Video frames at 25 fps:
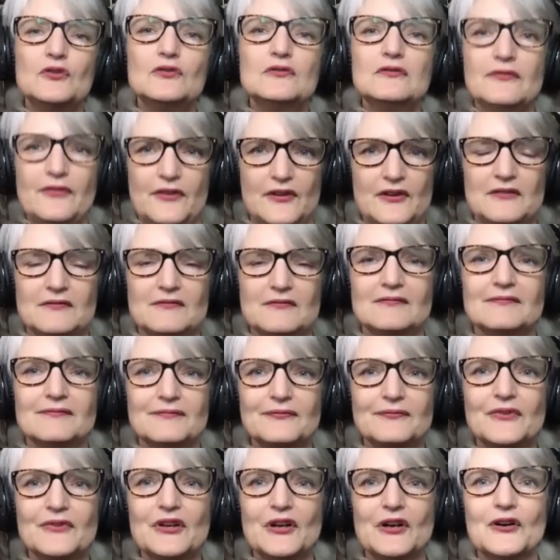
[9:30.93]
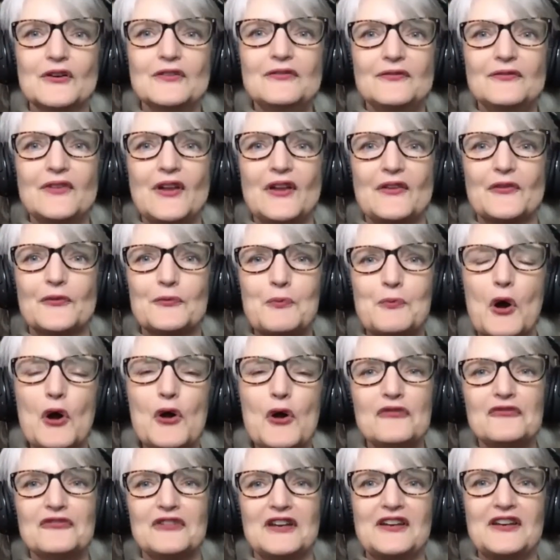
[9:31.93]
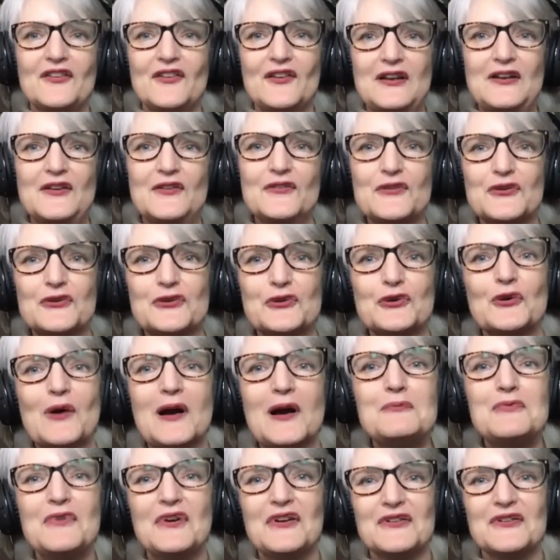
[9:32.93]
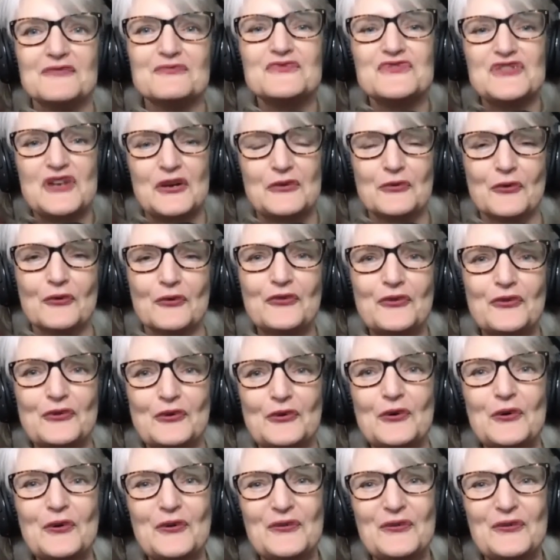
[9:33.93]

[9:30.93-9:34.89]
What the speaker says: Then, you know, that's perfect, seeing as you grew up at a general store.